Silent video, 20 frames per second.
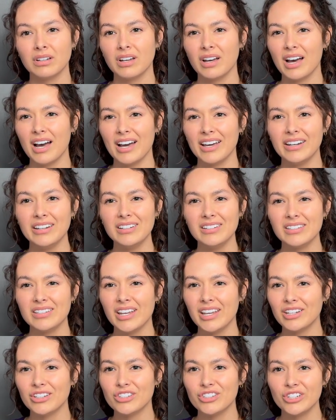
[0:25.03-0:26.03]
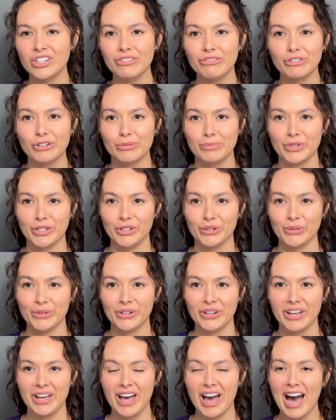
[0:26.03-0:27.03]
I didn't take shit from you.
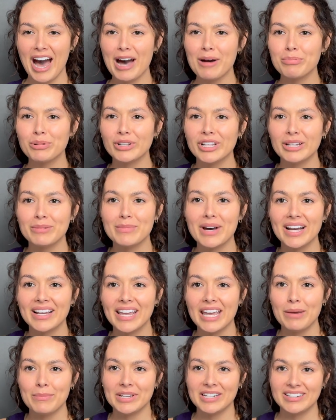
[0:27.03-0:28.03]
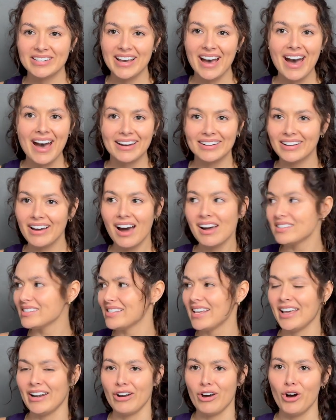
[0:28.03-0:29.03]
I played my game and died, got
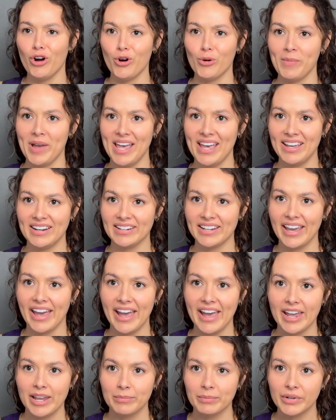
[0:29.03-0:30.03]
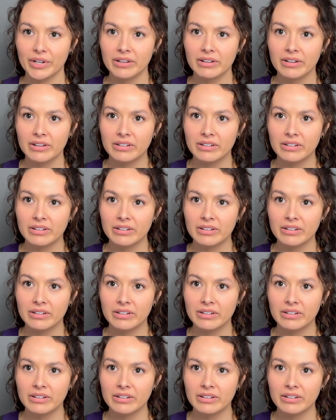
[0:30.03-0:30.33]
sent home, end game. So